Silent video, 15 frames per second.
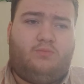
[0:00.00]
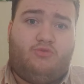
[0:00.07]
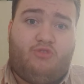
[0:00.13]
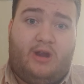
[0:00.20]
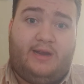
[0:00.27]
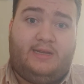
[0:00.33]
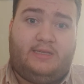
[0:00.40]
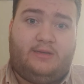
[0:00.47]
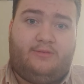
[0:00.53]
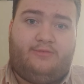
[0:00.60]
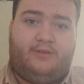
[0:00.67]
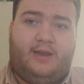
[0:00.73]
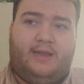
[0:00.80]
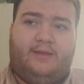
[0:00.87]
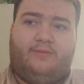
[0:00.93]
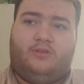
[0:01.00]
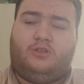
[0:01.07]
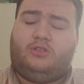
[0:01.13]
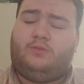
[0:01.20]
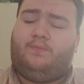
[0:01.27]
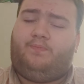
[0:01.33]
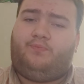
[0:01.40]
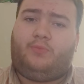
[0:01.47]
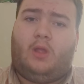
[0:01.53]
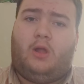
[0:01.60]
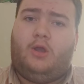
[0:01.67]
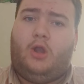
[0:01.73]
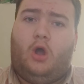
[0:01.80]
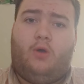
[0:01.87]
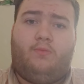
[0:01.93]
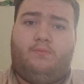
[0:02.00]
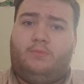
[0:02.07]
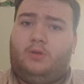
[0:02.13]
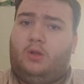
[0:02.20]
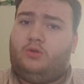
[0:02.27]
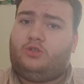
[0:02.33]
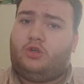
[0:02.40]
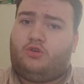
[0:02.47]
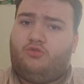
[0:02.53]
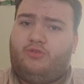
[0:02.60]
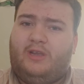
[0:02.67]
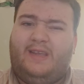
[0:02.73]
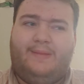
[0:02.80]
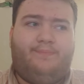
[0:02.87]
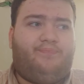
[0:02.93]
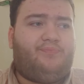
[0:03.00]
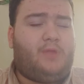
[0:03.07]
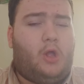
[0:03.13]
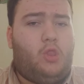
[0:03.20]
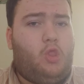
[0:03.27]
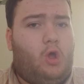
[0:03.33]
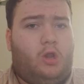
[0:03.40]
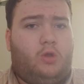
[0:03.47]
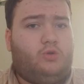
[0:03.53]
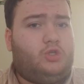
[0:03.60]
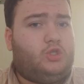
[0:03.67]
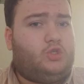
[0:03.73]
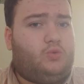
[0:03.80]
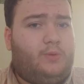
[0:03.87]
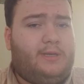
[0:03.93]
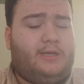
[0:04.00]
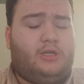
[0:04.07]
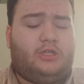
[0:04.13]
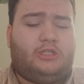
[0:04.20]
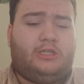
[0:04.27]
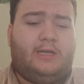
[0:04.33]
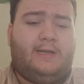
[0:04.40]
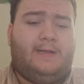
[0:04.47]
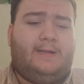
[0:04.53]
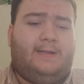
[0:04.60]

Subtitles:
brighter flavours, not loads of cream, not loads of sweetness.